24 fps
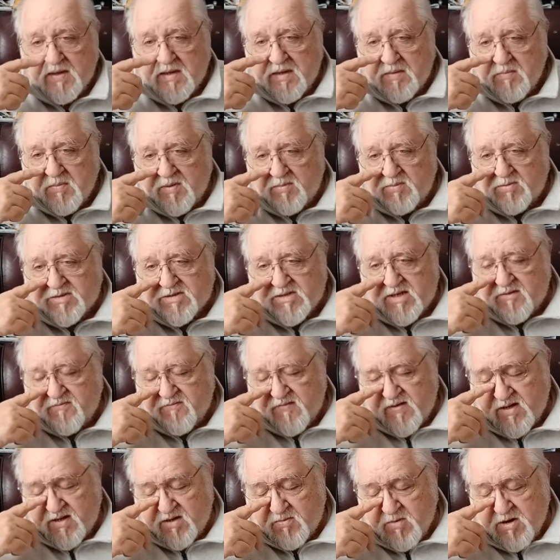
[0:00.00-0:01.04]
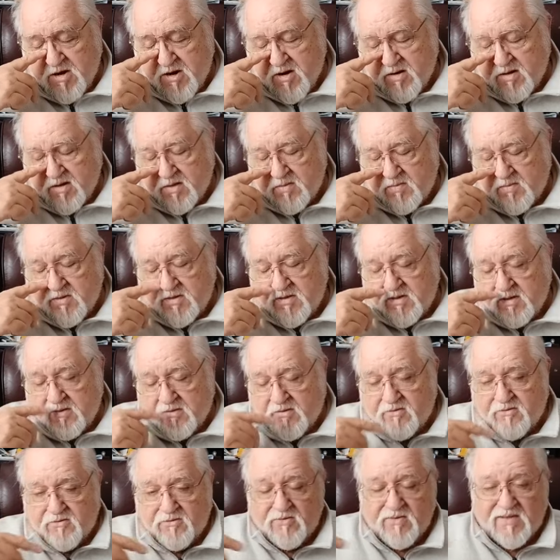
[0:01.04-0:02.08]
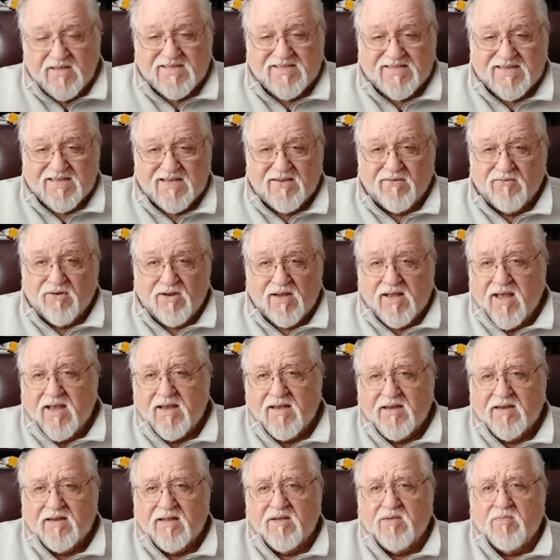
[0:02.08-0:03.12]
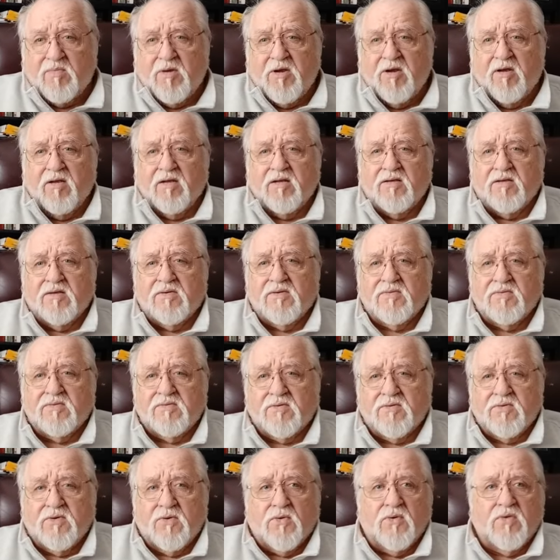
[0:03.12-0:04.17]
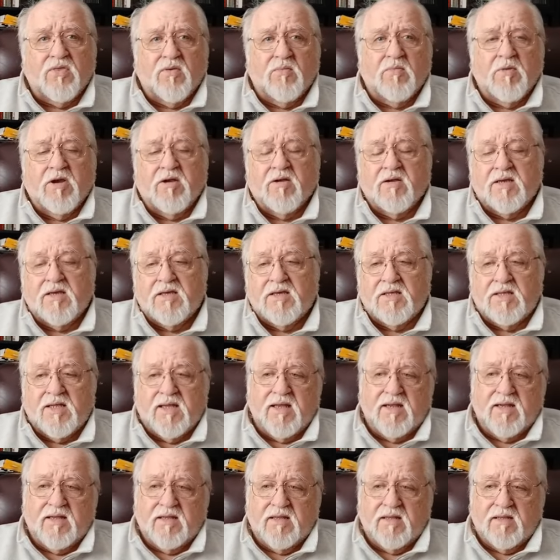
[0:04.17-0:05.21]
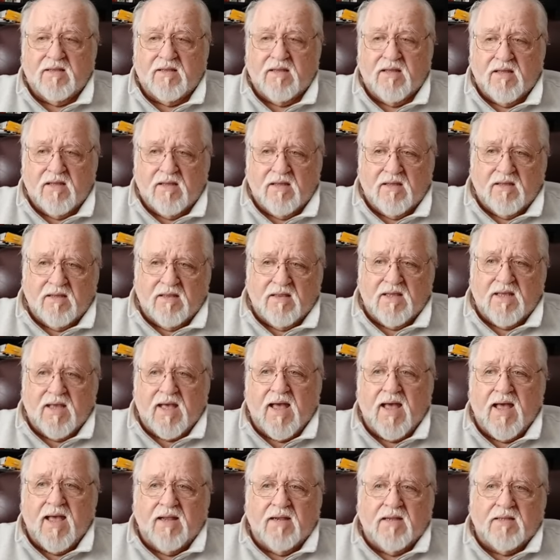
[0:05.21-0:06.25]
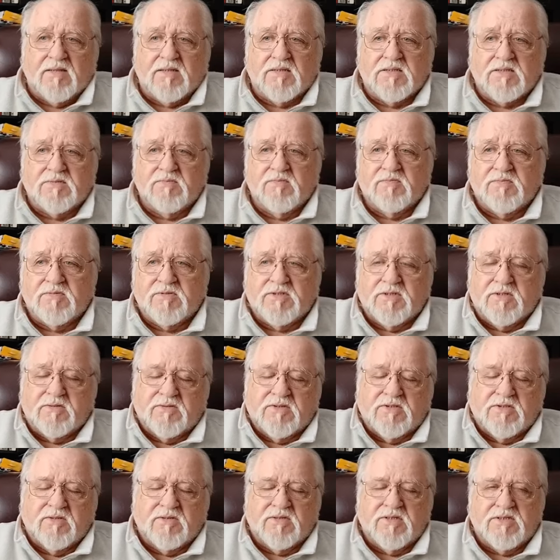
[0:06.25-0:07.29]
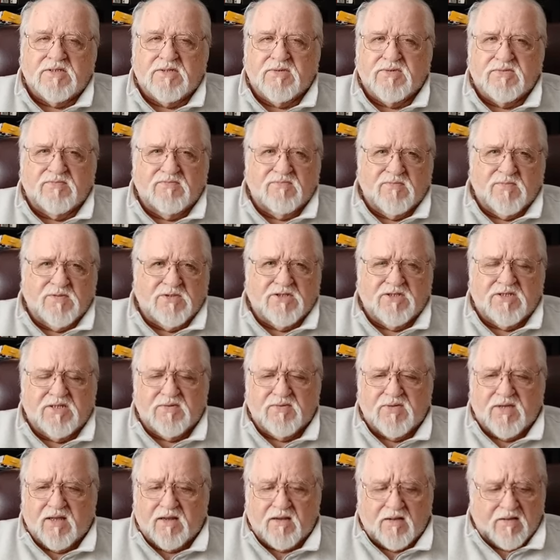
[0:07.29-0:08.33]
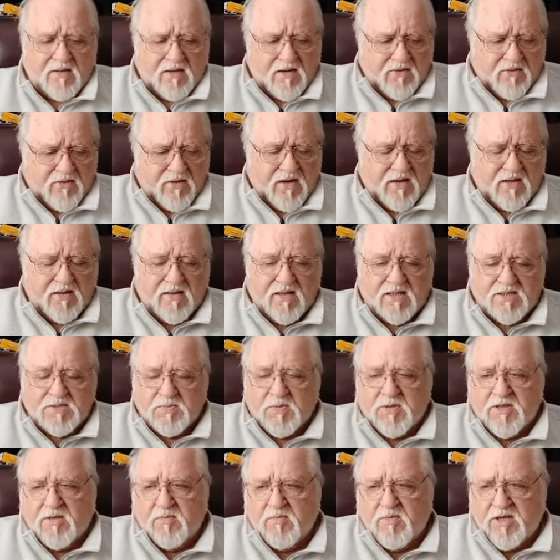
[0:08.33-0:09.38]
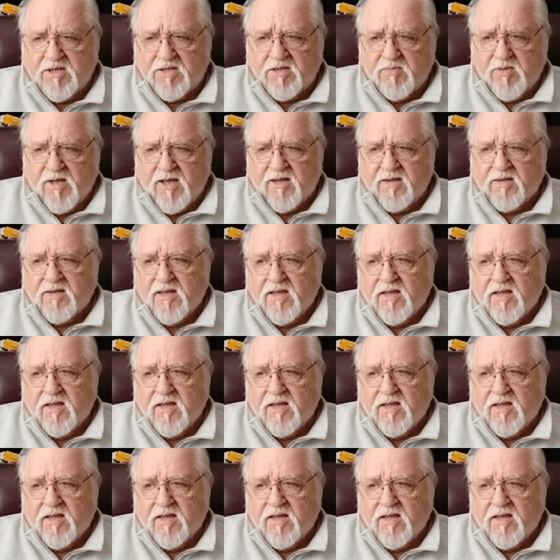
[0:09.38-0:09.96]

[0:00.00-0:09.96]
People say he found America, but the truth is he never landed in America or North America. He landed in the islands. So should he get all that credit? That's been the big debate.